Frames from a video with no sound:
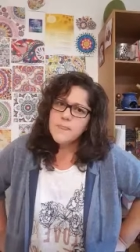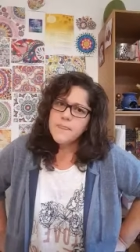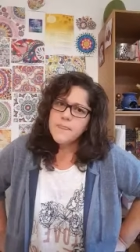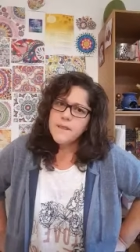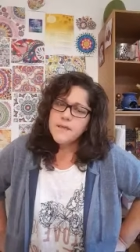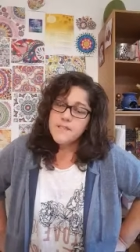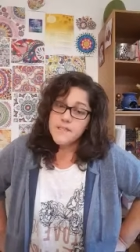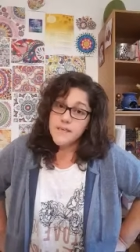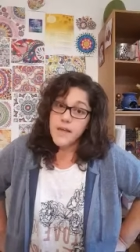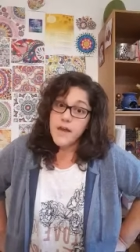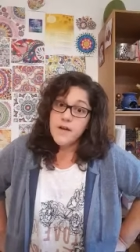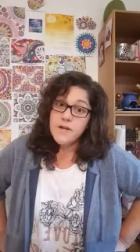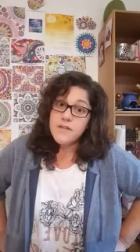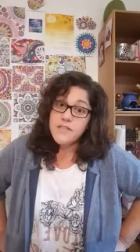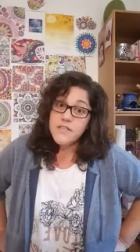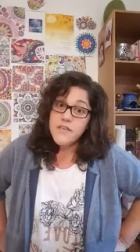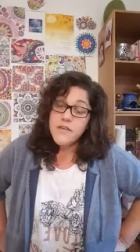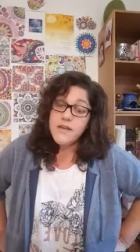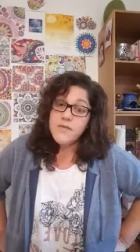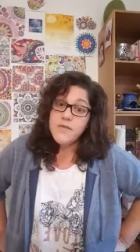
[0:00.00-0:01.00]
Because I
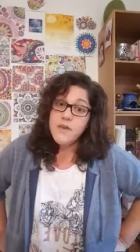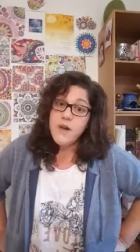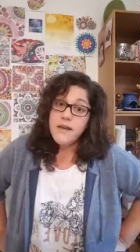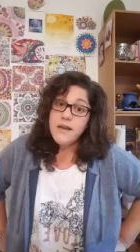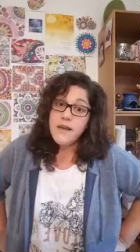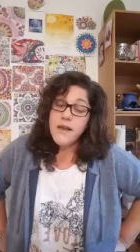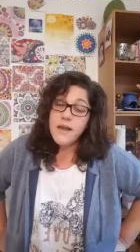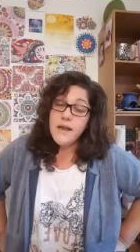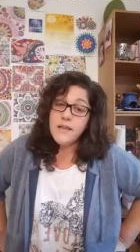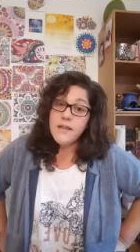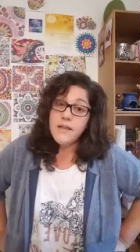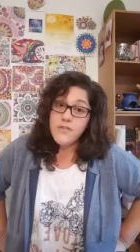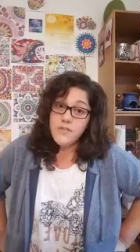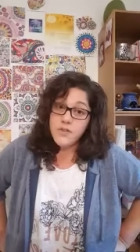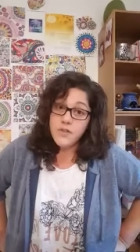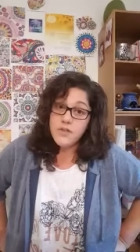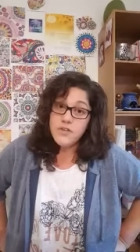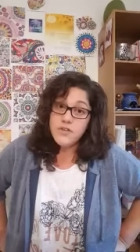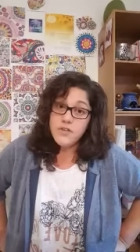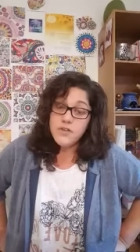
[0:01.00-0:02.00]
guarantee you right now that if
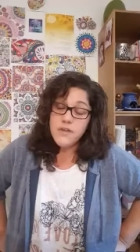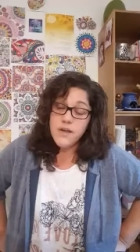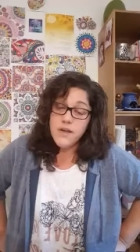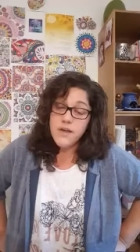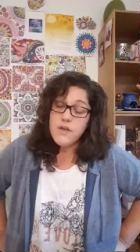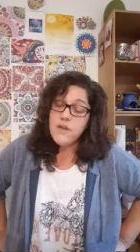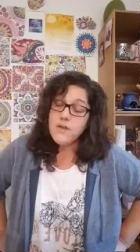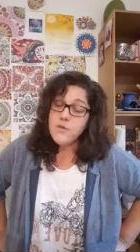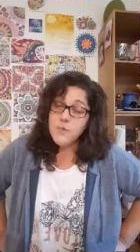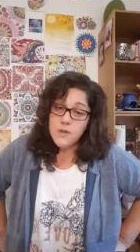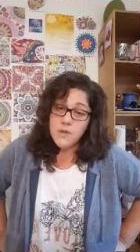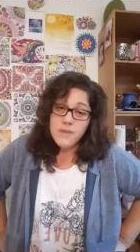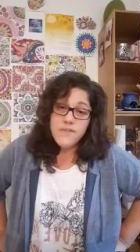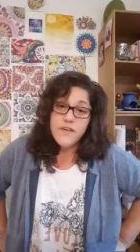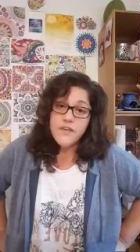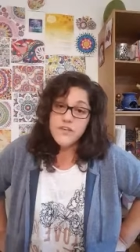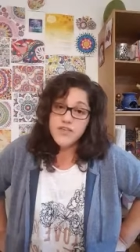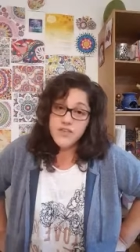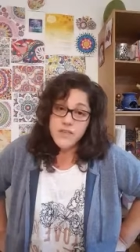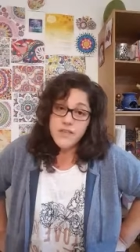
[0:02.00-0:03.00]
you do that, you will
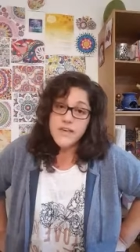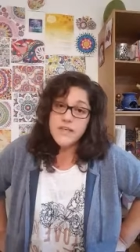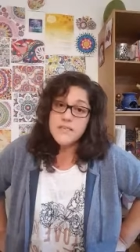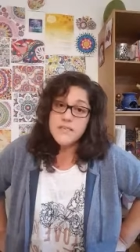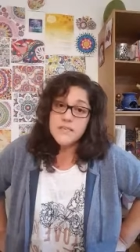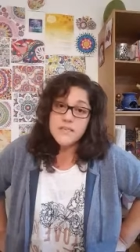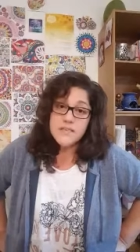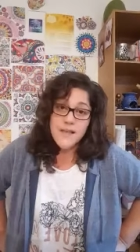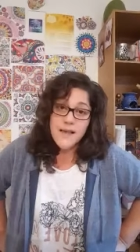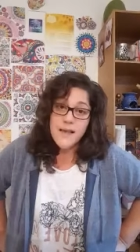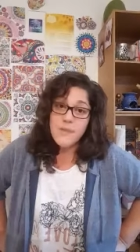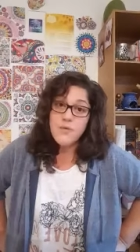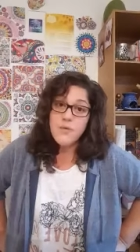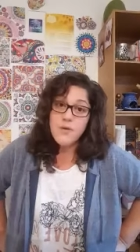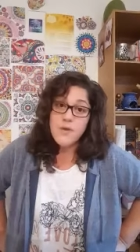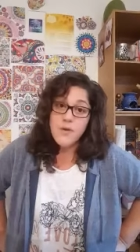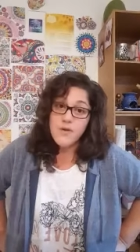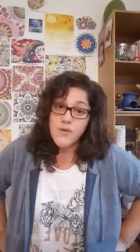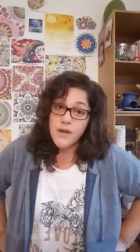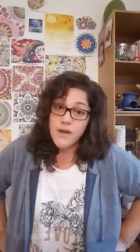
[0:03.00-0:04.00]
eventually get slammed with
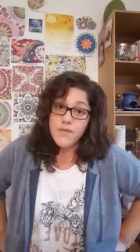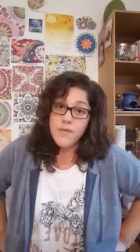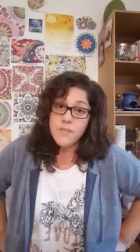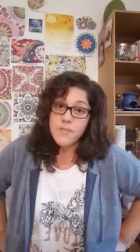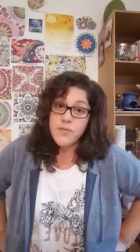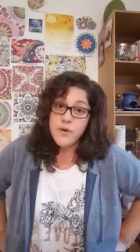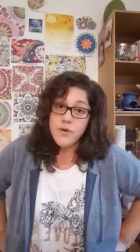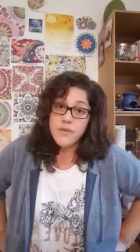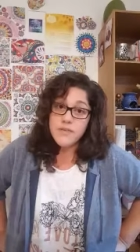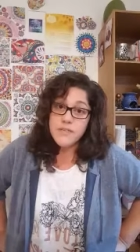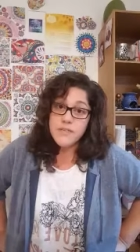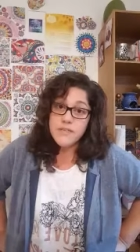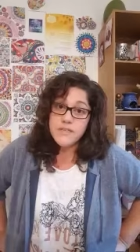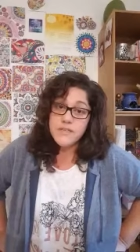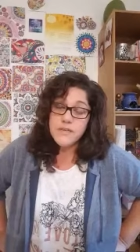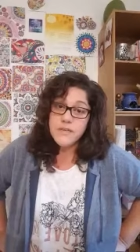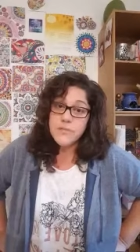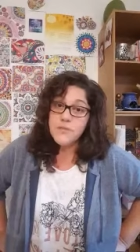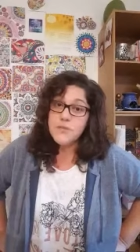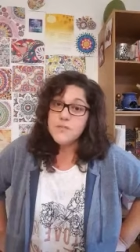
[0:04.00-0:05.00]
a grieving process
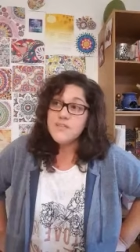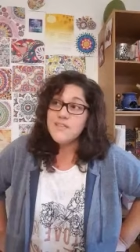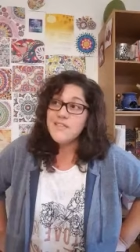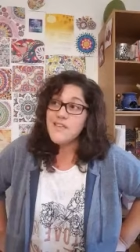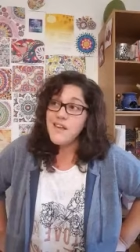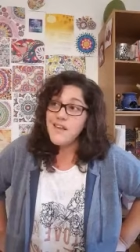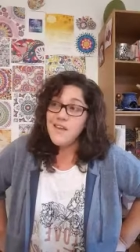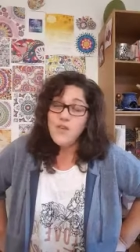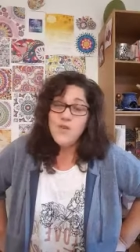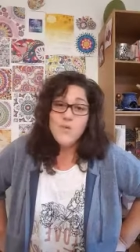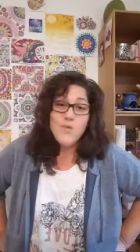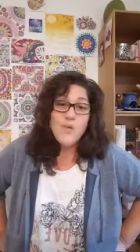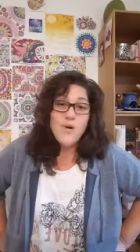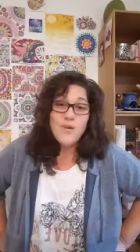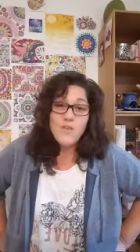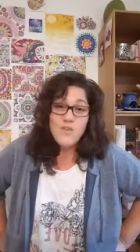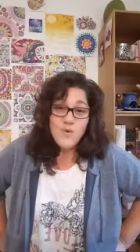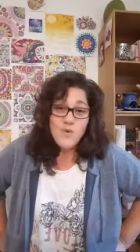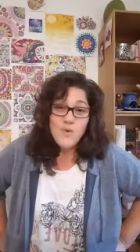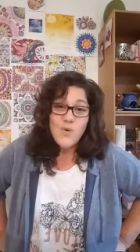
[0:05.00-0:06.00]
that it will set you
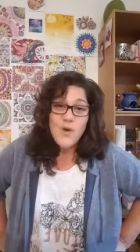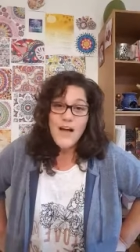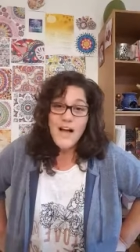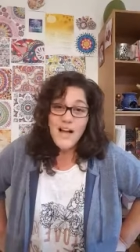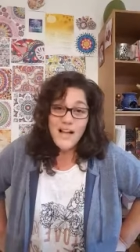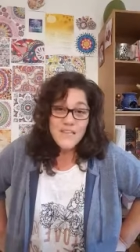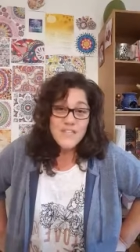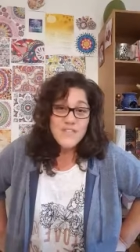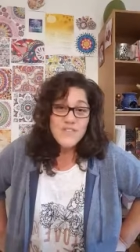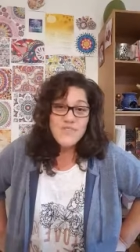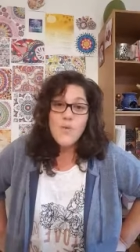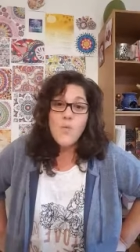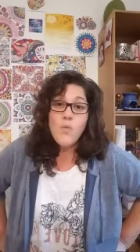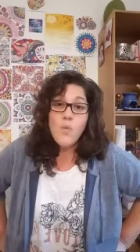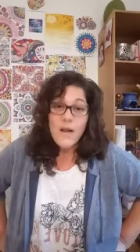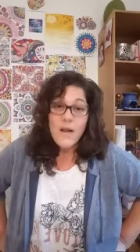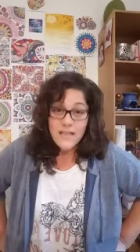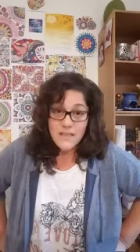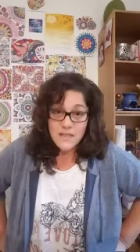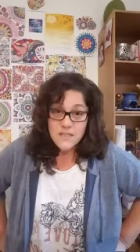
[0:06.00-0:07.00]
on your ass for
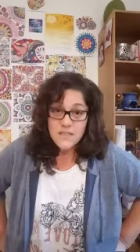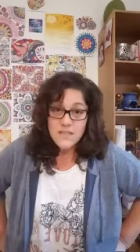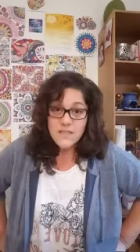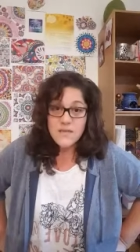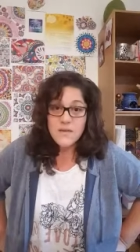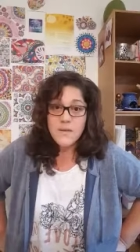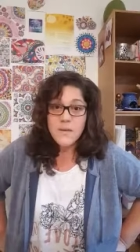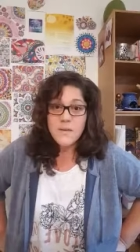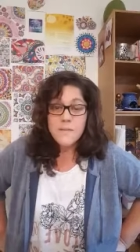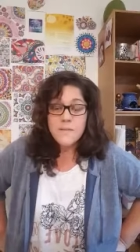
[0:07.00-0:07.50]
weeks.